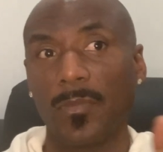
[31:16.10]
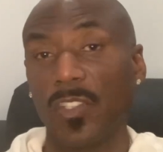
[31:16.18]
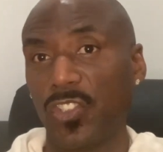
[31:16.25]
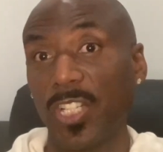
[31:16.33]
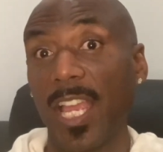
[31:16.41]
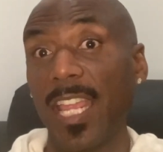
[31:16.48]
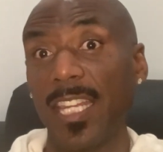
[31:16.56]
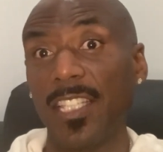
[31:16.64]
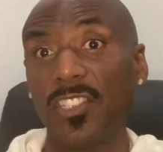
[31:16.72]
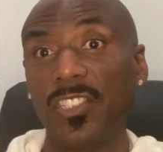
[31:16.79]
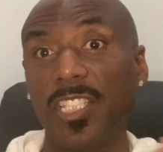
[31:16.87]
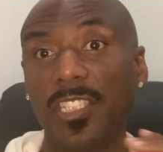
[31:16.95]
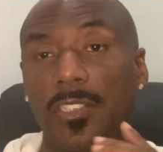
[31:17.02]
the
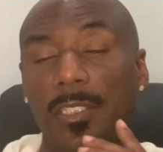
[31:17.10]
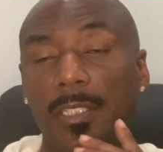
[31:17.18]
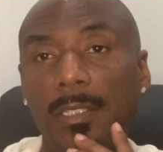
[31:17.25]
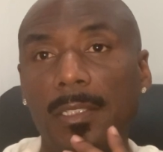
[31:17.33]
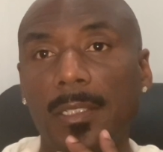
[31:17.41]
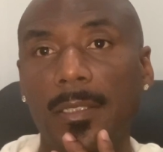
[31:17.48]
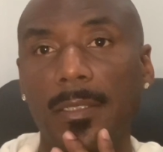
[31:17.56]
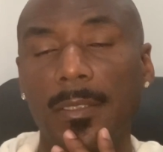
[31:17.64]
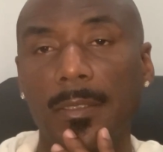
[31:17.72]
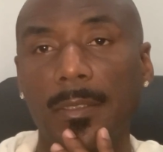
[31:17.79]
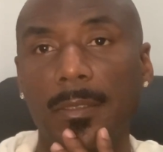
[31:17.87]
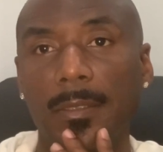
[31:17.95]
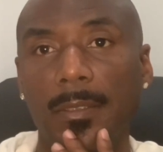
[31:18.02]
Chinese teachings,
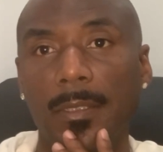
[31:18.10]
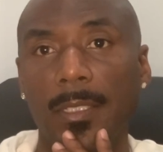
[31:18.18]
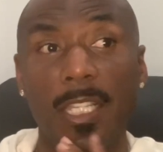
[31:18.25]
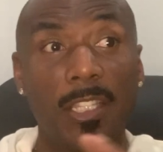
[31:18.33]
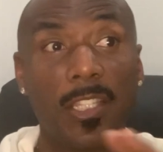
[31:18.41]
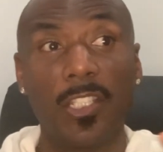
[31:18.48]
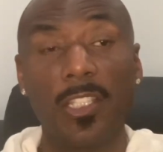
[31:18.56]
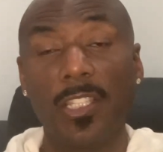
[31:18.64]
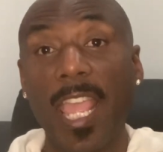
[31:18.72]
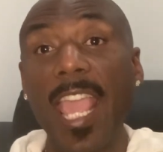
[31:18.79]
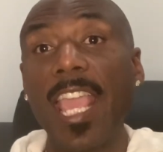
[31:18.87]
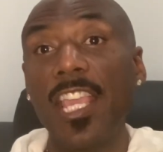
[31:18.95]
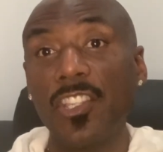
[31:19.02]
the,
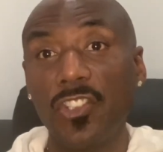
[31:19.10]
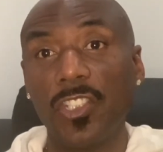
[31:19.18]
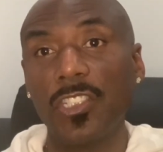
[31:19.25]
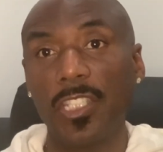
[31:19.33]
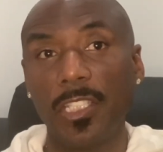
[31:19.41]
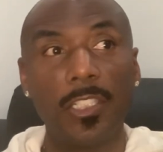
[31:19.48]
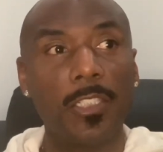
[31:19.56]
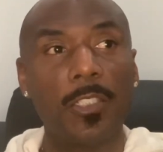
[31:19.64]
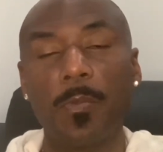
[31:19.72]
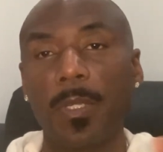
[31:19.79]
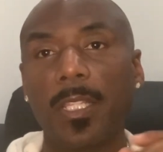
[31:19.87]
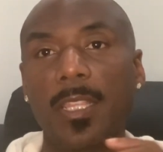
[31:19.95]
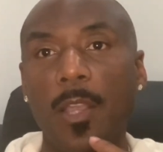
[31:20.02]
the Asian teachings,
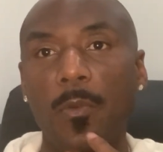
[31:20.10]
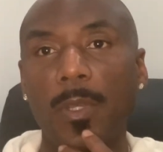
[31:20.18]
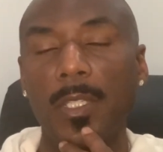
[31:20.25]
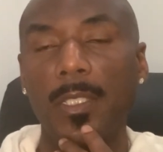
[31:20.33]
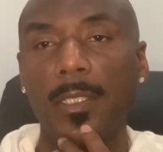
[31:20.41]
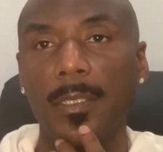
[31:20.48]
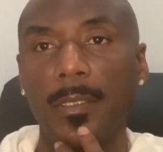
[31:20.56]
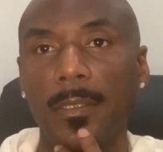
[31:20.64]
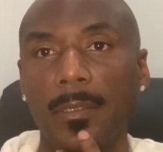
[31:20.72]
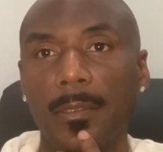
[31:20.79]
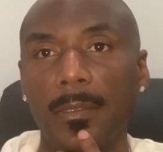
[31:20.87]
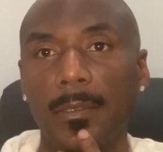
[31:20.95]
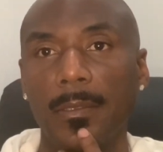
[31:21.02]
put it that way,
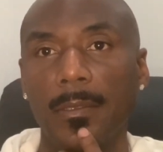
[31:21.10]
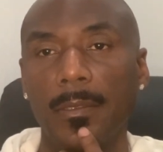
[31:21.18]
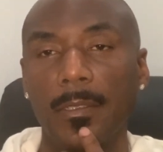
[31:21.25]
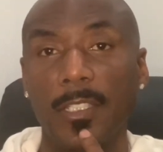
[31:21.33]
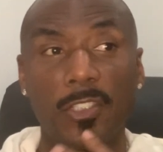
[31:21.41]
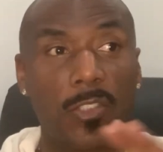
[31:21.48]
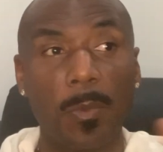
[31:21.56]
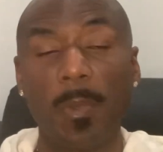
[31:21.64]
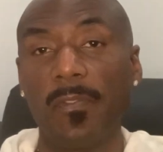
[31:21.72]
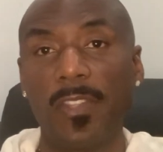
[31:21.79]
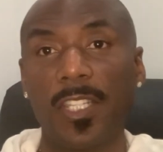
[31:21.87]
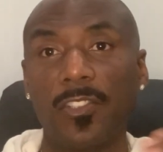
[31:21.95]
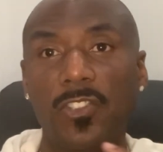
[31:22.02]
because some
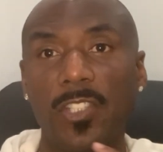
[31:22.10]
of it is